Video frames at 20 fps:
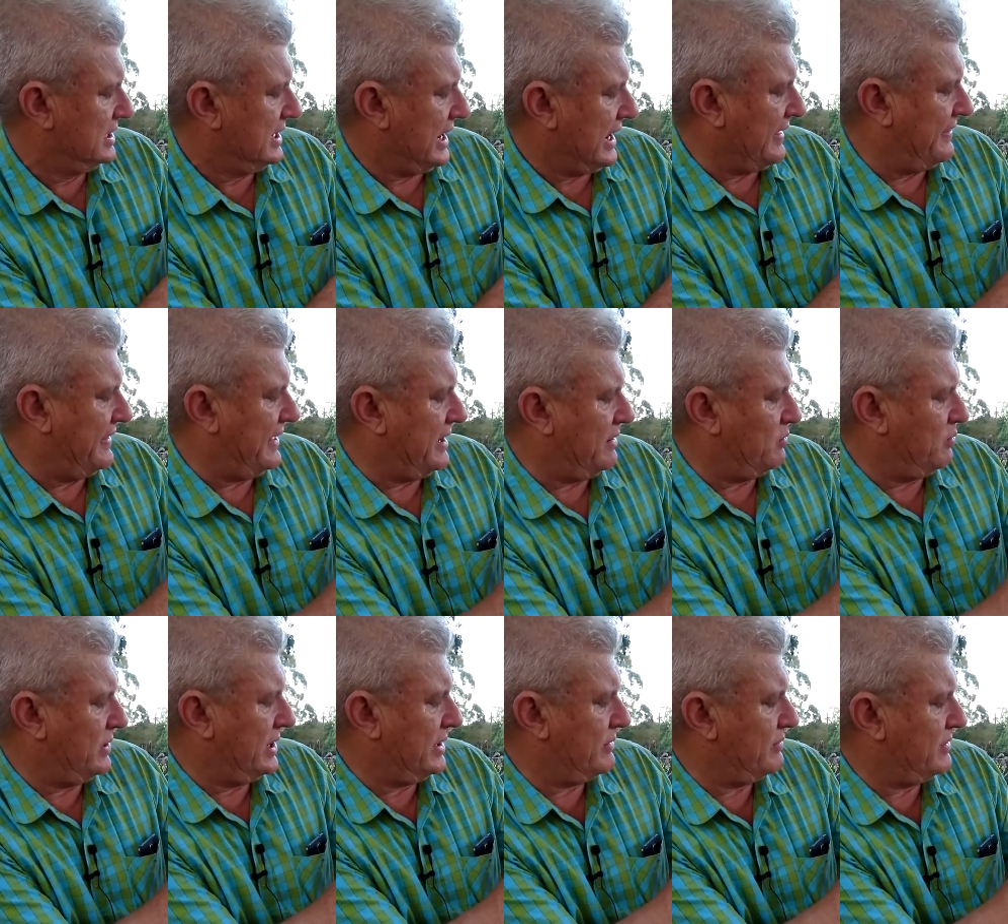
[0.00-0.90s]
And that
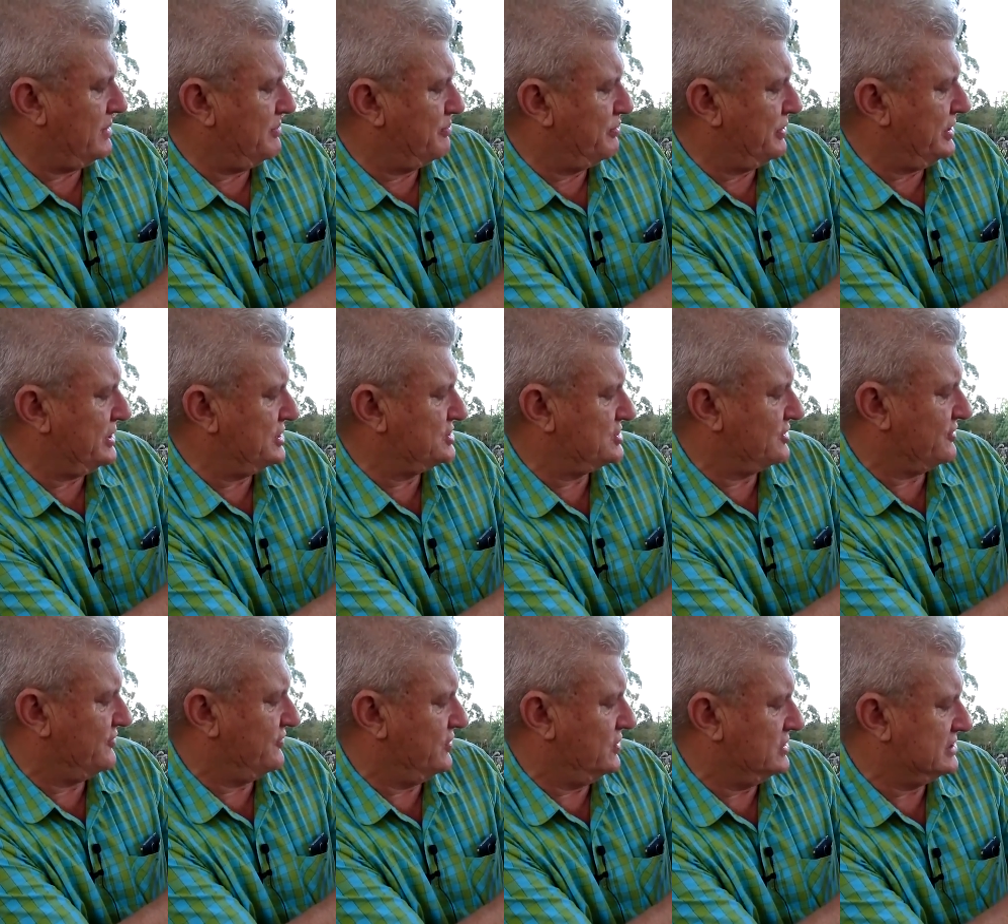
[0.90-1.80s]
way we bridge the
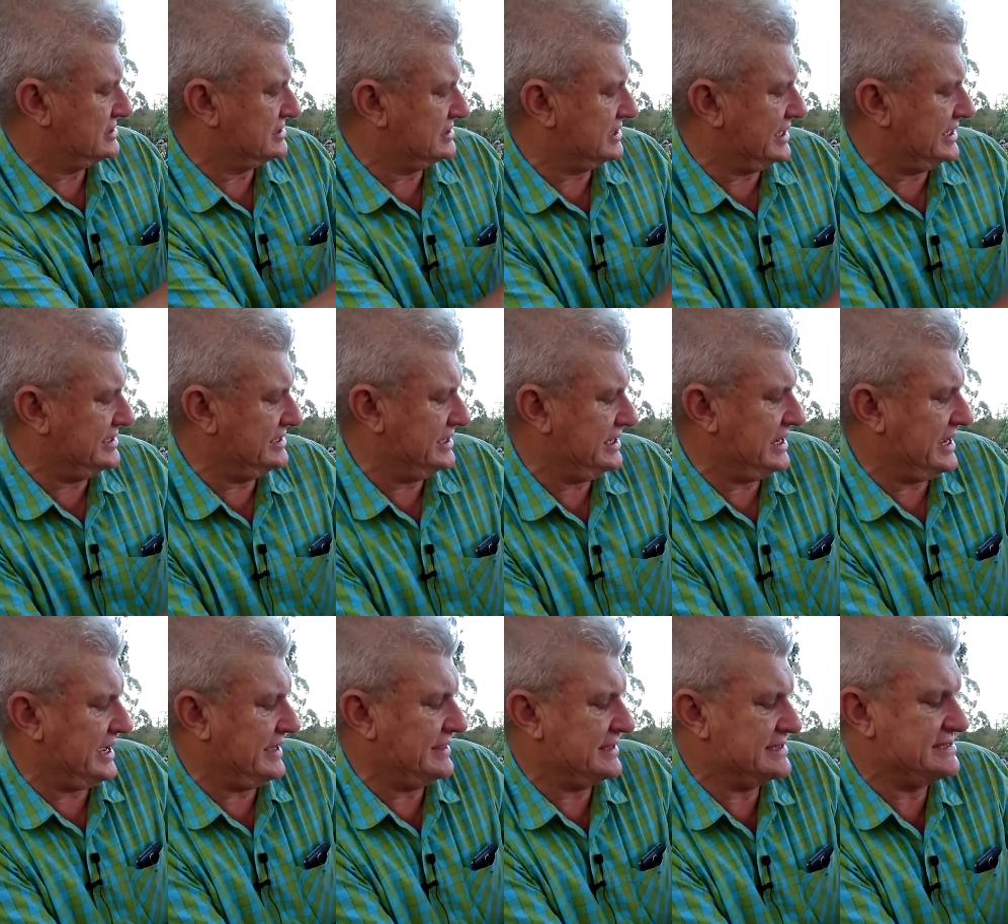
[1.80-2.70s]
first idea
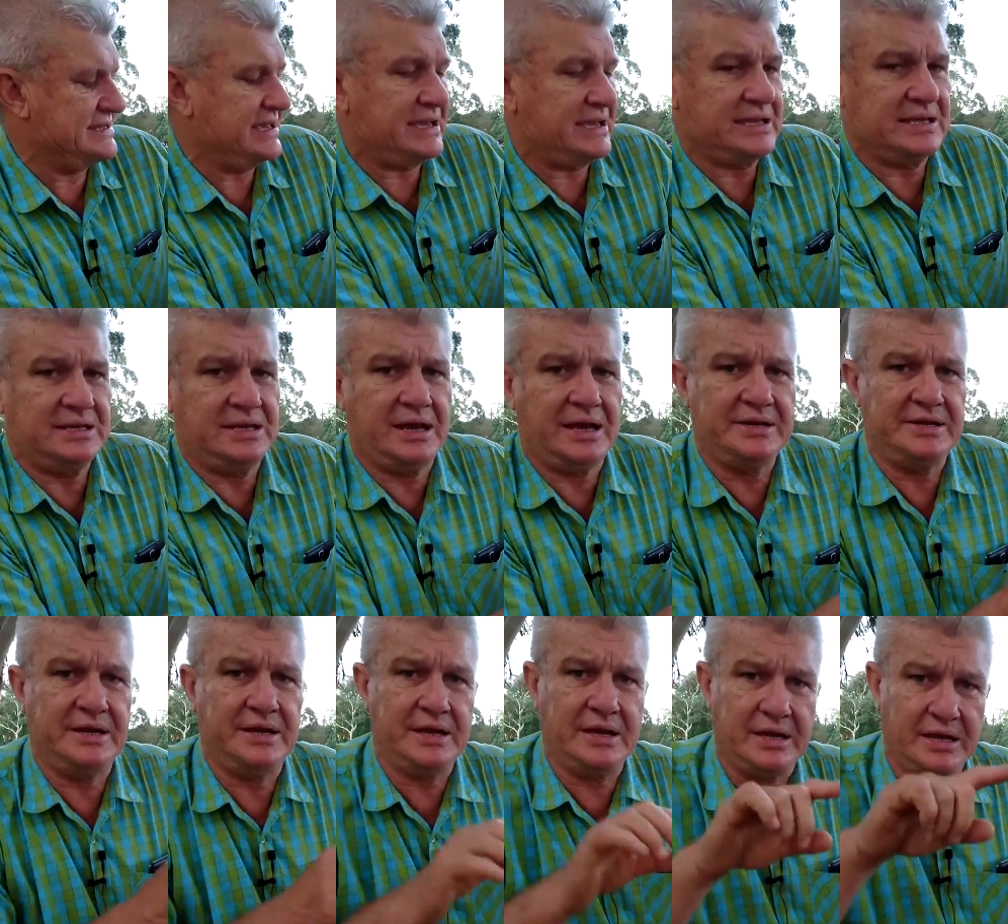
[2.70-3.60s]
and the second
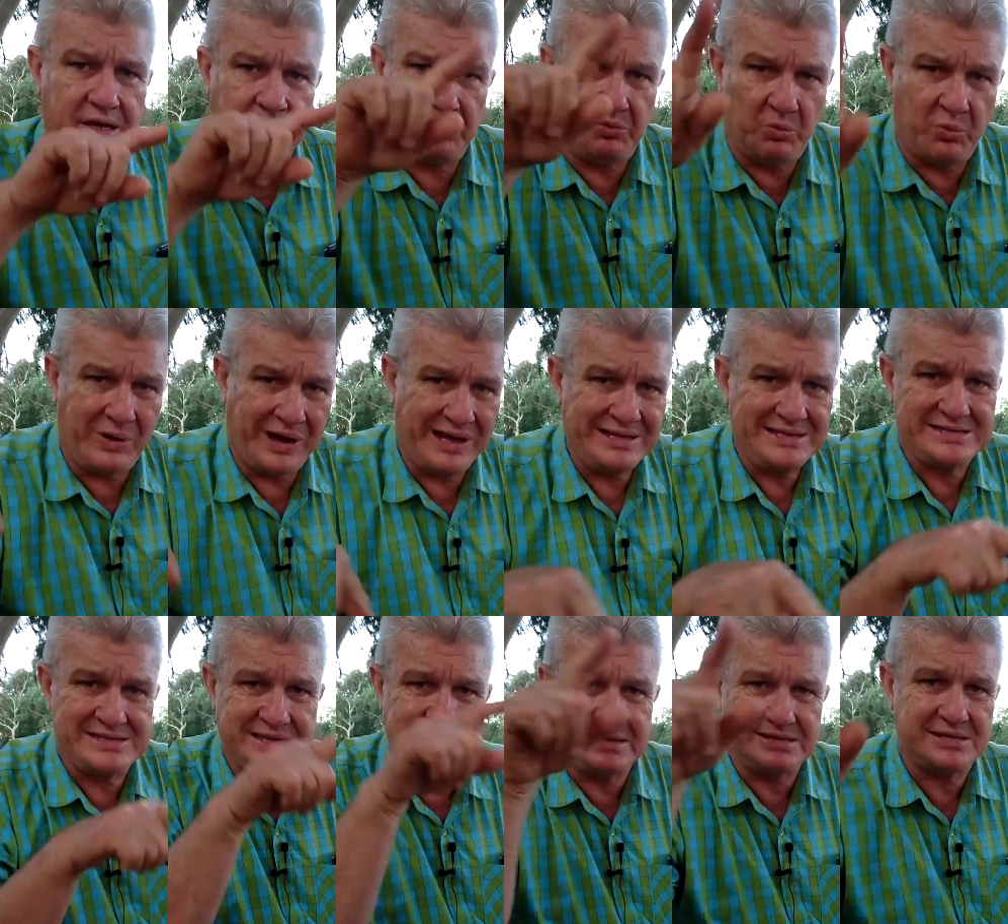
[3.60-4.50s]
idea in one
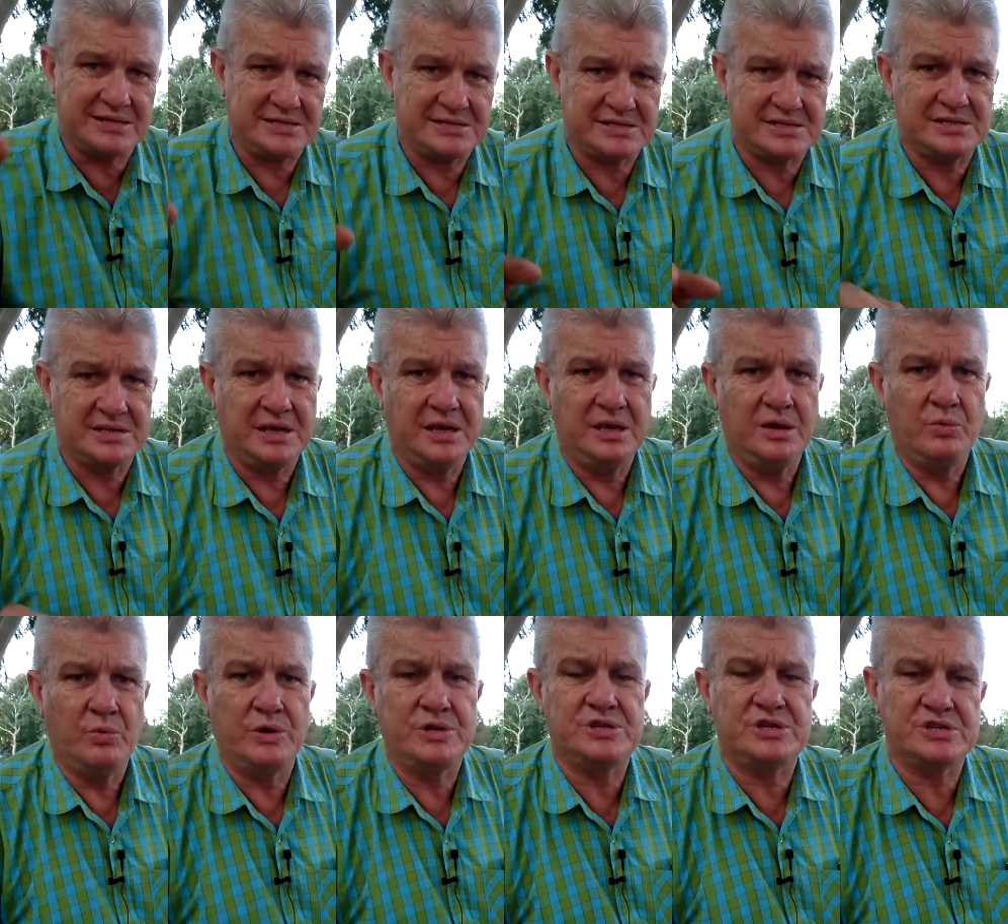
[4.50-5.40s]
sentence,
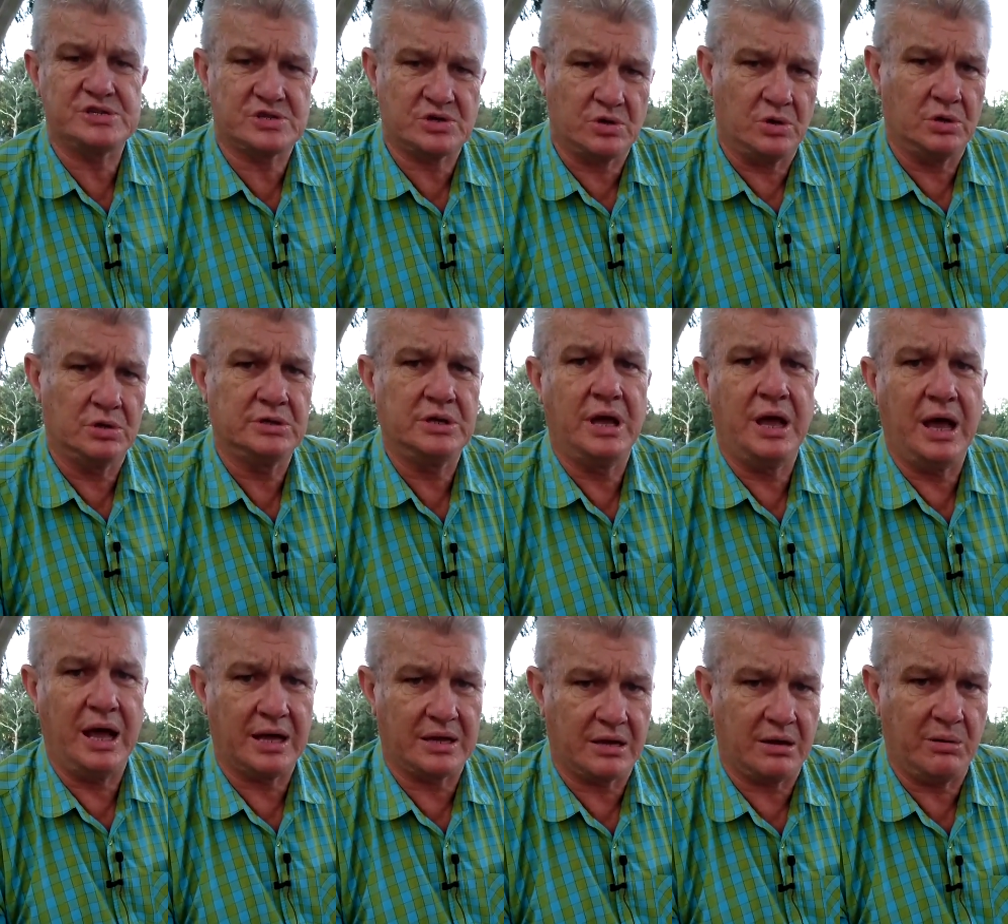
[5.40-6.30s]
which is called
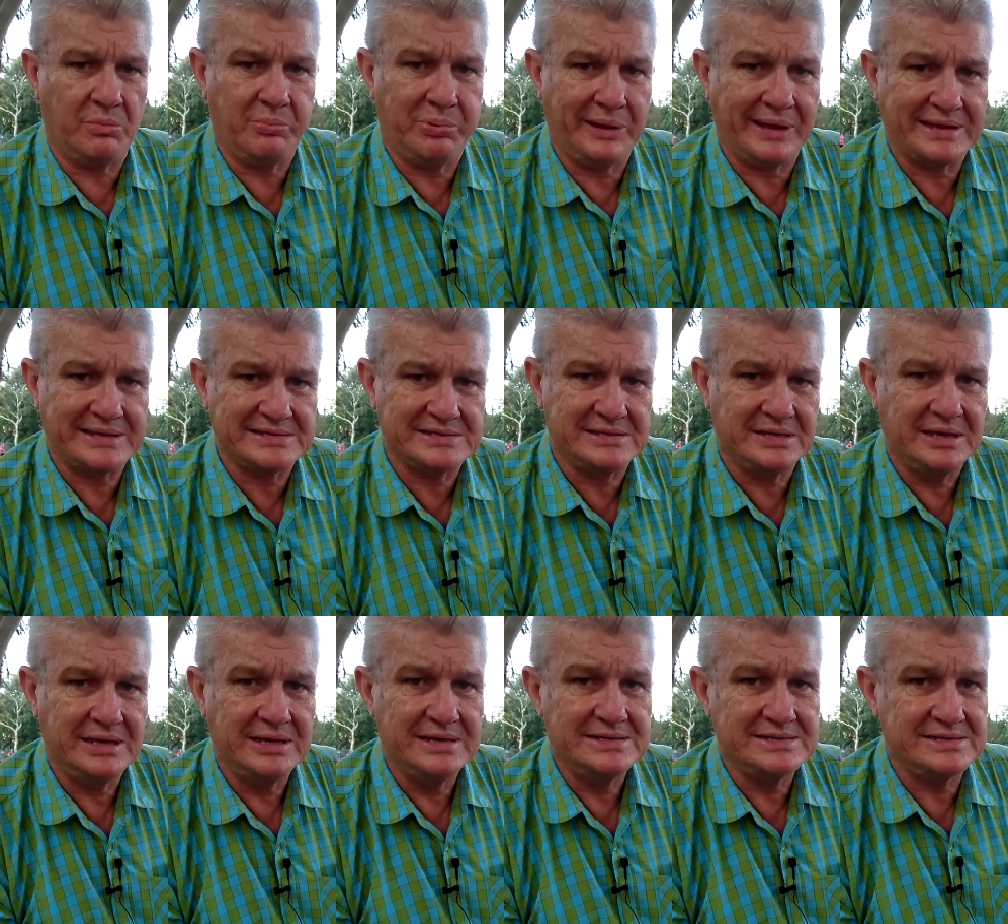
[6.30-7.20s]
a complex
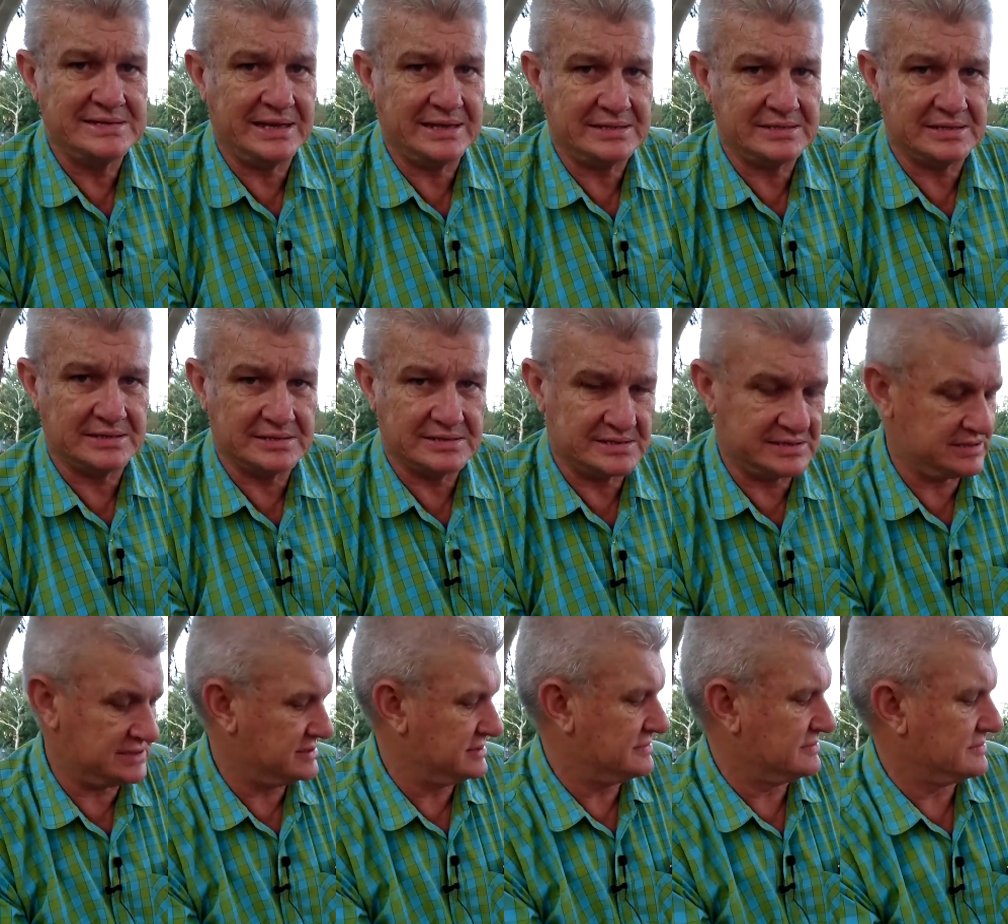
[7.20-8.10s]
sentence.